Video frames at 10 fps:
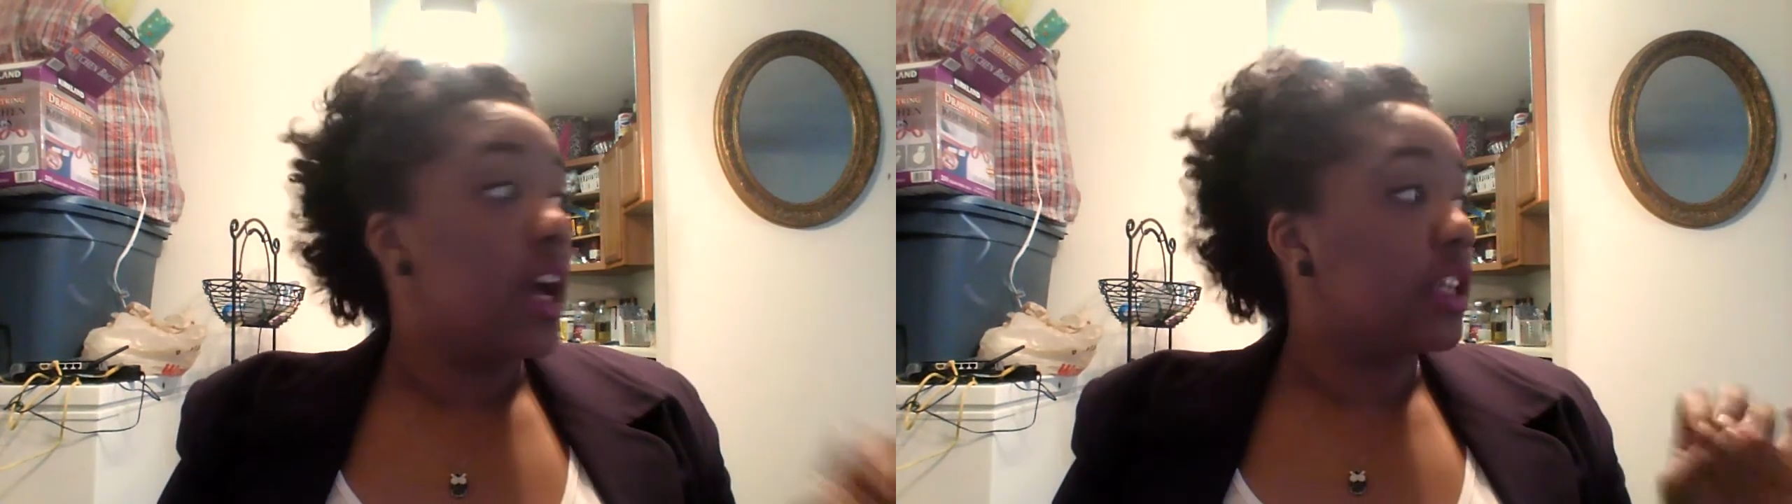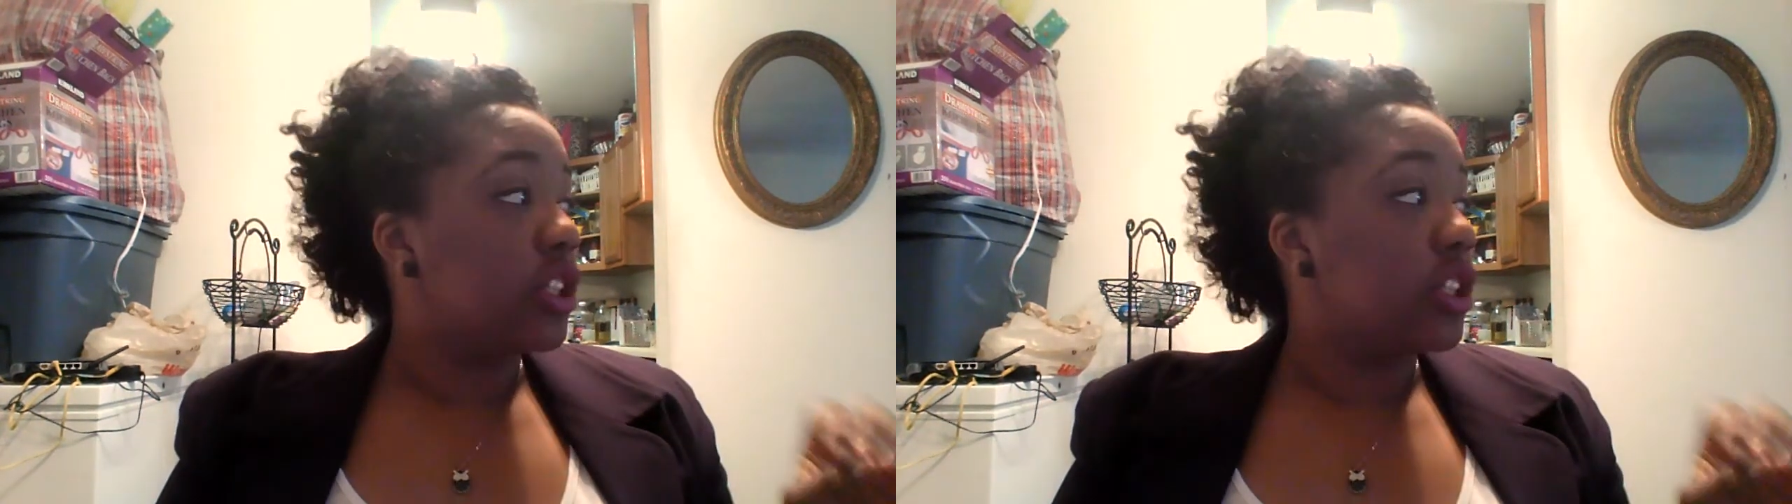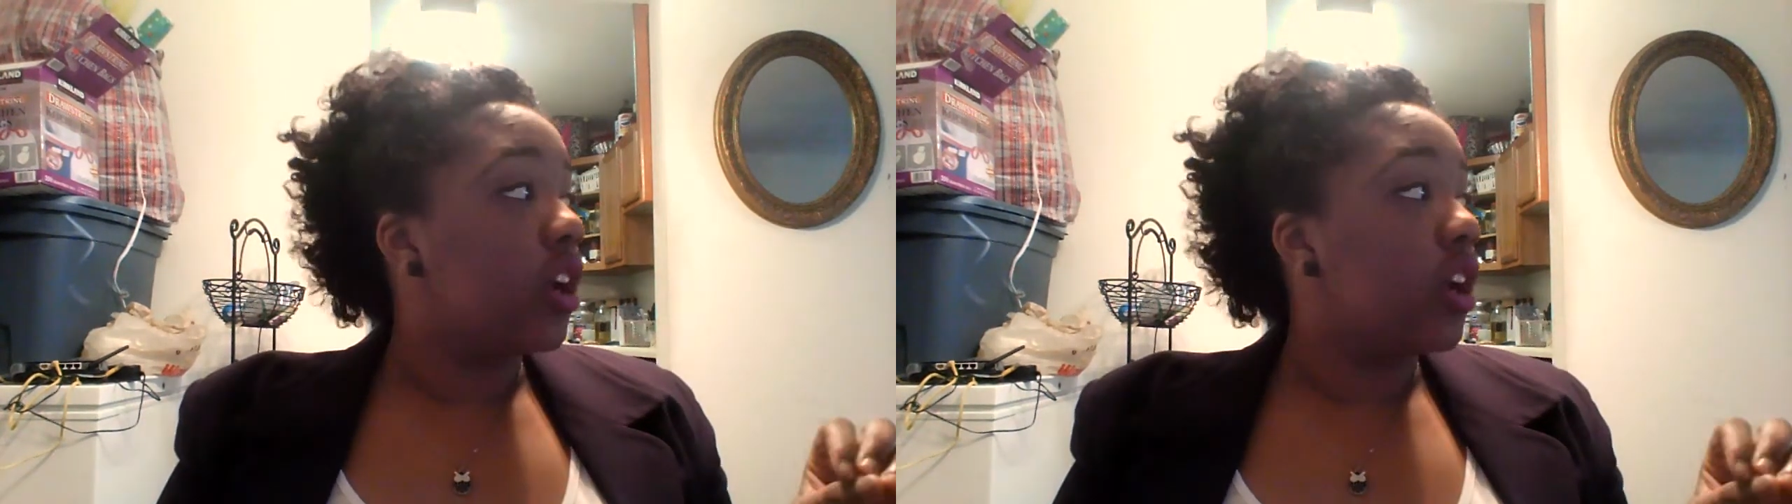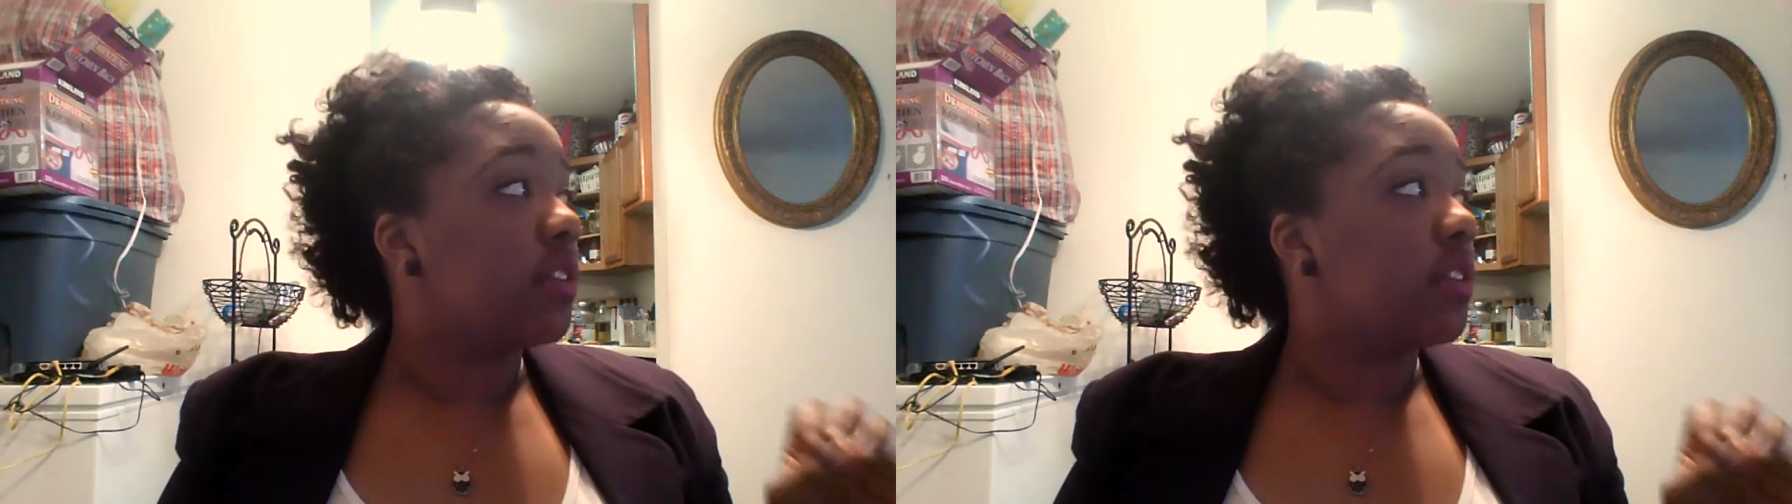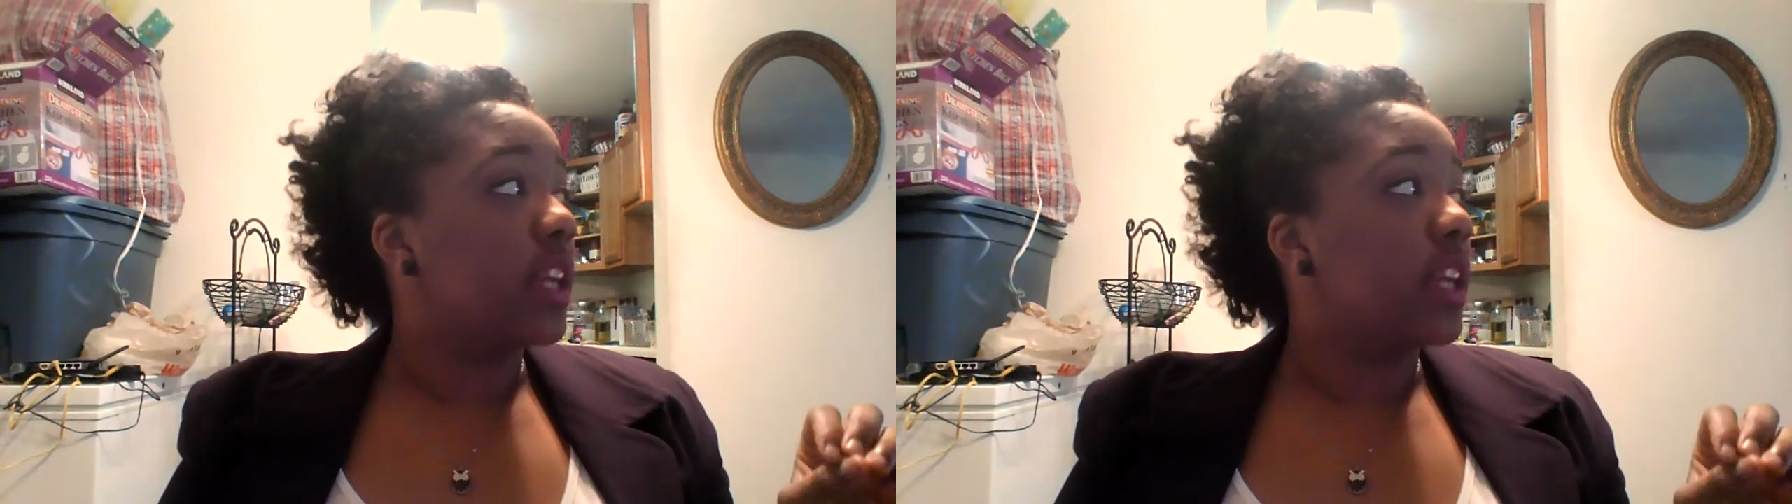I took it off
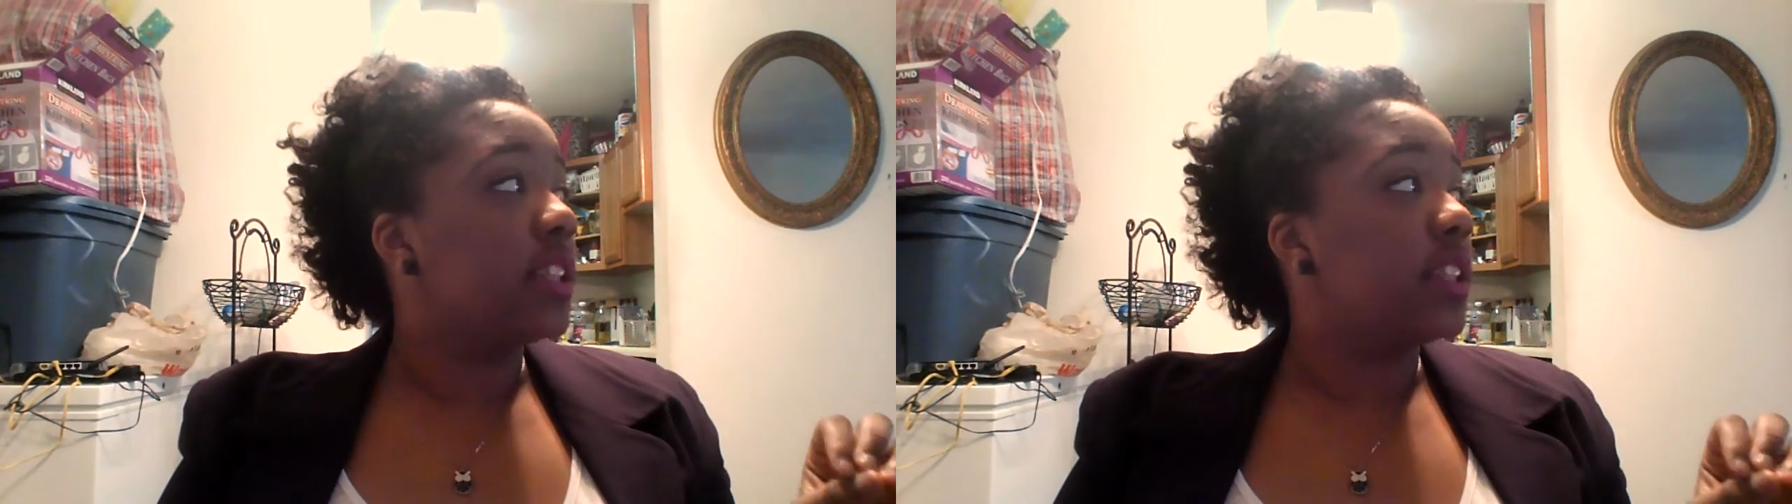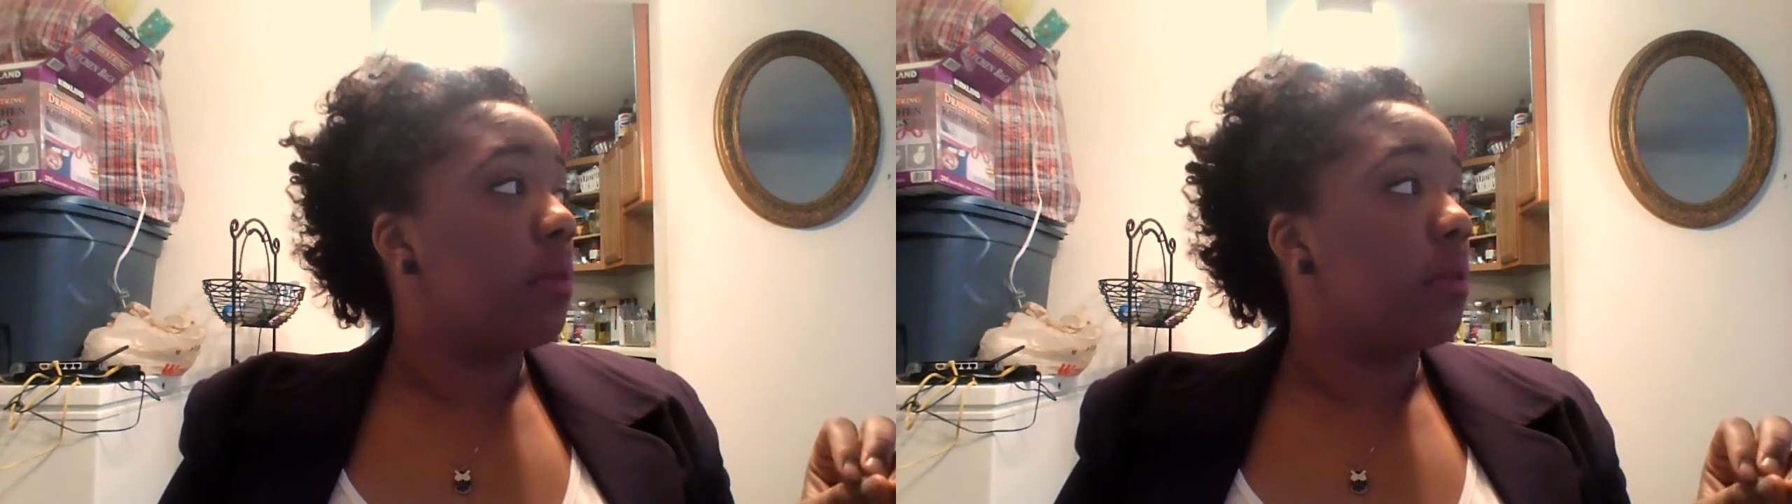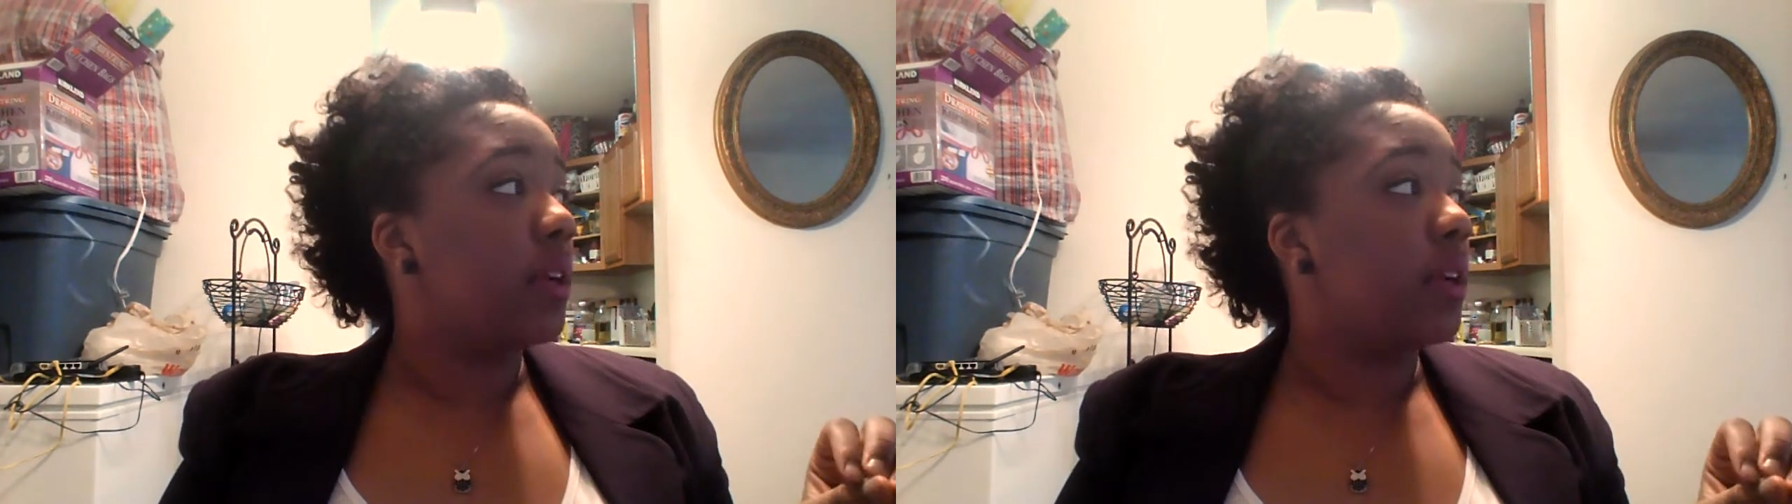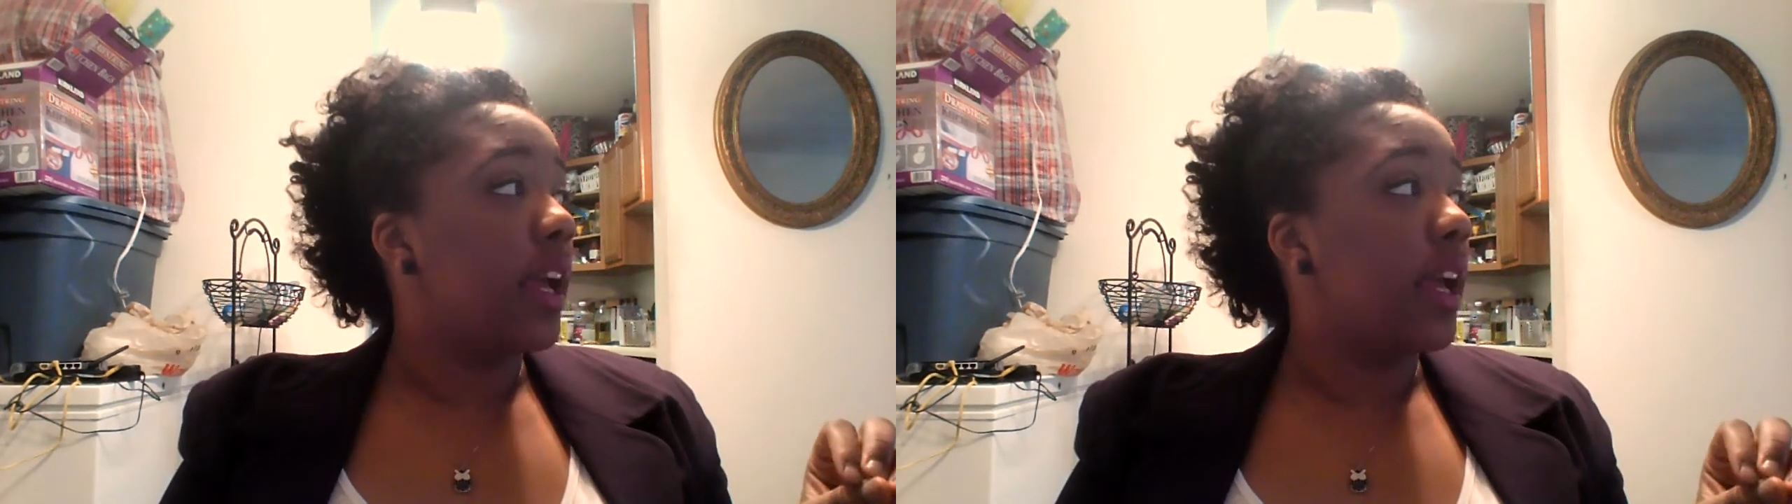to take a shower one